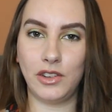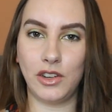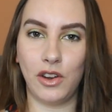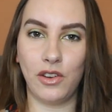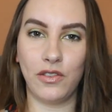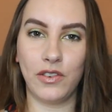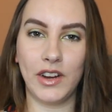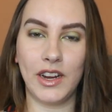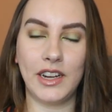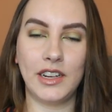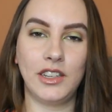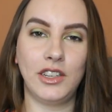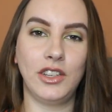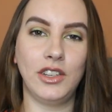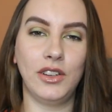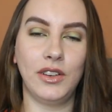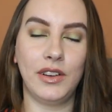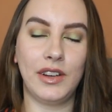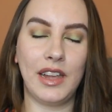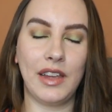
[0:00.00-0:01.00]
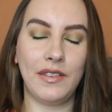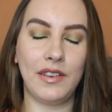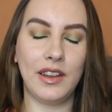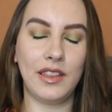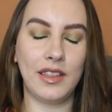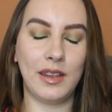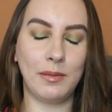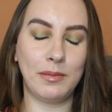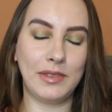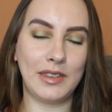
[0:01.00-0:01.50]
don't forget to give it a
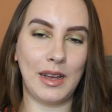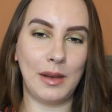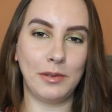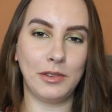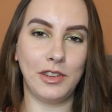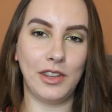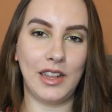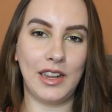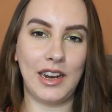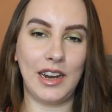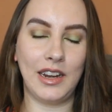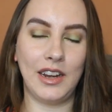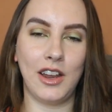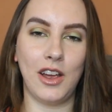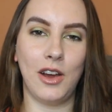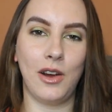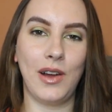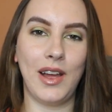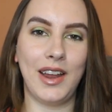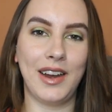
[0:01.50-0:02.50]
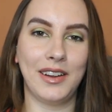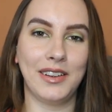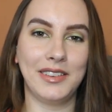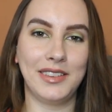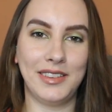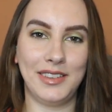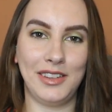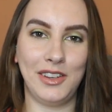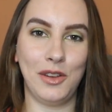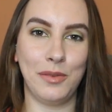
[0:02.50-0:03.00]
thumbs up so that I know and I'll
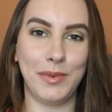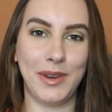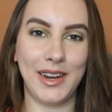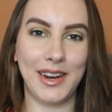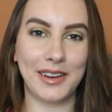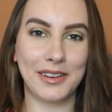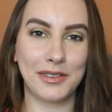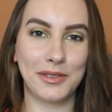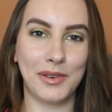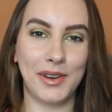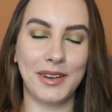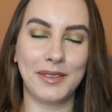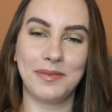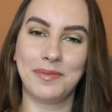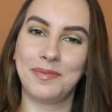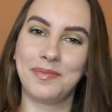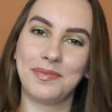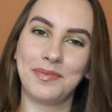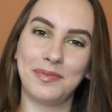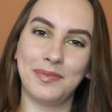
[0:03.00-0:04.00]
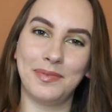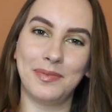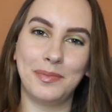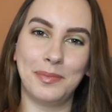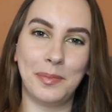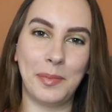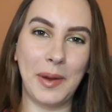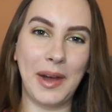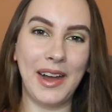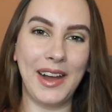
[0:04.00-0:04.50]
see you in my next one.
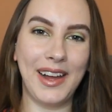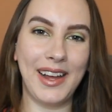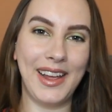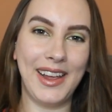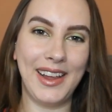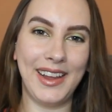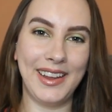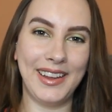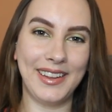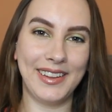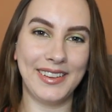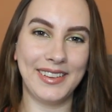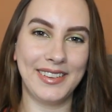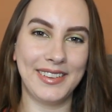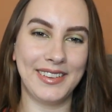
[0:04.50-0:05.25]
Bye!